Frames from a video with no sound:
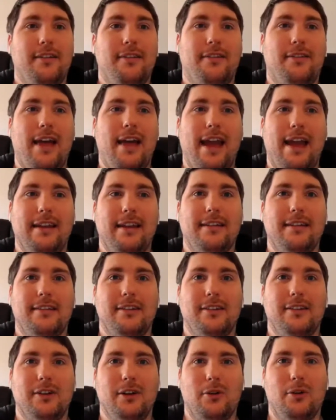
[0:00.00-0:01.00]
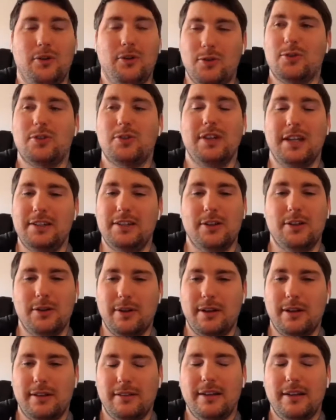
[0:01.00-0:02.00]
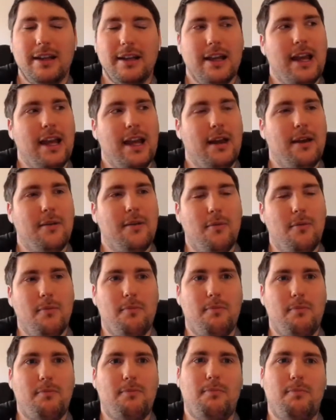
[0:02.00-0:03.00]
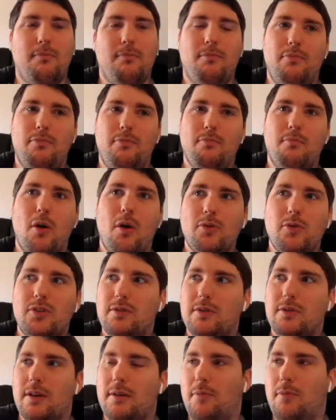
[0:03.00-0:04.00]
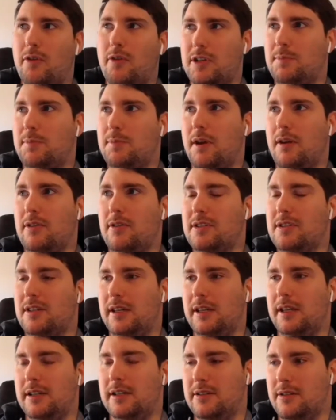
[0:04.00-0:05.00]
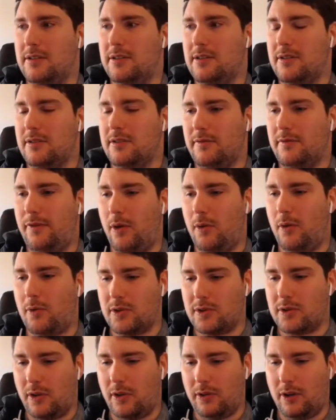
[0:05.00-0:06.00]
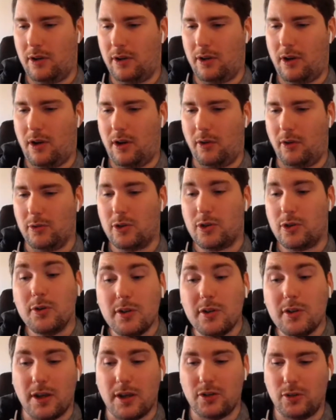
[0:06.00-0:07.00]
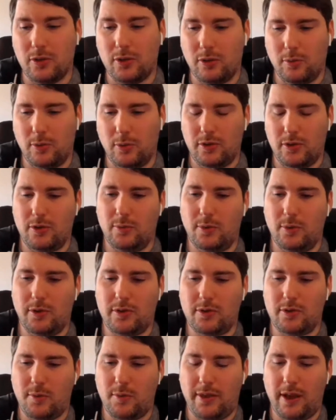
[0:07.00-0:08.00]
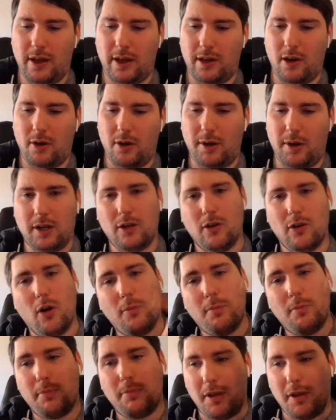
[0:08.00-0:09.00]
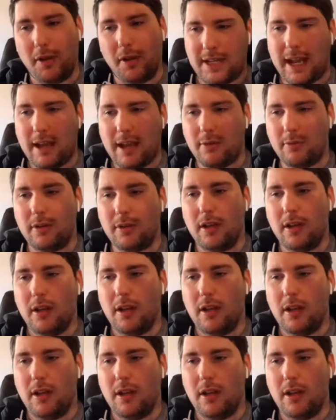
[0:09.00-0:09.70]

then you know you just need to do it. Yeah. Most more experienced leaders focus on the on two dimensional one to ones where they're going up and down,